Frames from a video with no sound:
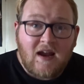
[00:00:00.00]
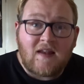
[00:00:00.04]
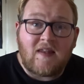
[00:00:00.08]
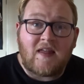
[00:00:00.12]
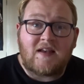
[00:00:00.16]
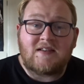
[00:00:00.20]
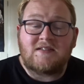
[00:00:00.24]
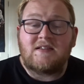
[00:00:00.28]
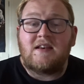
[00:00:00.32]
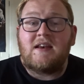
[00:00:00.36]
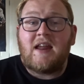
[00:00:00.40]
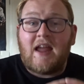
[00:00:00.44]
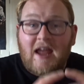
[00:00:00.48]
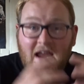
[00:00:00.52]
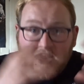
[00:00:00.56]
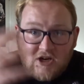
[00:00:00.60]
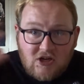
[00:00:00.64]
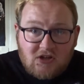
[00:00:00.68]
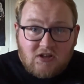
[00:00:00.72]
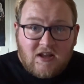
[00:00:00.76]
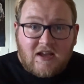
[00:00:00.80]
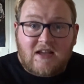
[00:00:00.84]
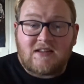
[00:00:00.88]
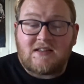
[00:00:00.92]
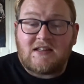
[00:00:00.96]
like it's
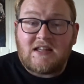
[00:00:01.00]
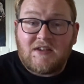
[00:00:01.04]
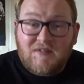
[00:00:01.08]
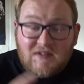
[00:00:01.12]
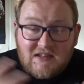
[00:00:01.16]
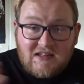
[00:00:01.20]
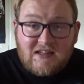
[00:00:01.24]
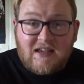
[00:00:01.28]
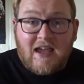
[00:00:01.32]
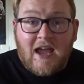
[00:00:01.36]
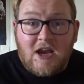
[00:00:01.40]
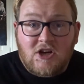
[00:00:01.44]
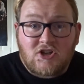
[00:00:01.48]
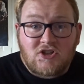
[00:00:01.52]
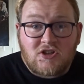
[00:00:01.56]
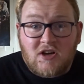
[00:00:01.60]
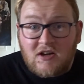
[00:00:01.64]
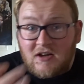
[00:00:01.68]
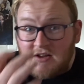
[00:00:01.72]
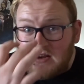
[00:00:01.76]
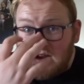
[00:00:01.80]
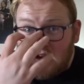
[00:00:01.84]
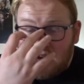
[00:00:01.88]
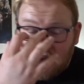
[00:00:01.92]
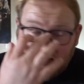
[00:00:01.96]
like a DVD
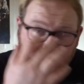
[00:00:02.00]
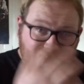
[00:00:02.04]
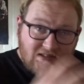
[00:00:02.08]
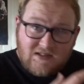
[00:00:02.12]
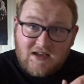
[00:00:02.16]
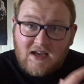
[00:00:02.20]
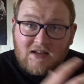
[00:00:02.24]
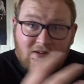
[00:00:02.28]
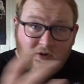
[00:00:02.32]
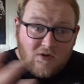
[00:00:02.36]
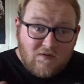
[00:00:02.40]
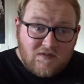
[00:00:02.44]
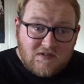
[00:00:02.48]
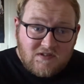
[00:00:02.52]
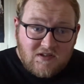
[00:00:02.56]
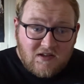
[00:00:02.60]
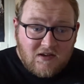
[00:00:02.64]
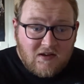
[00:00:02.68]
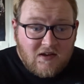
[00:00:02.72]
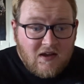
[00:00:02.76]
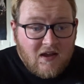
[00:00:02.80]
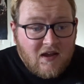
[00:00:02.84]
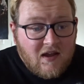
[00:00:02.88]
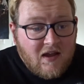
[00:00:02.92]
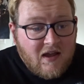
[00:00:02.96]
extra, like I said, obviously.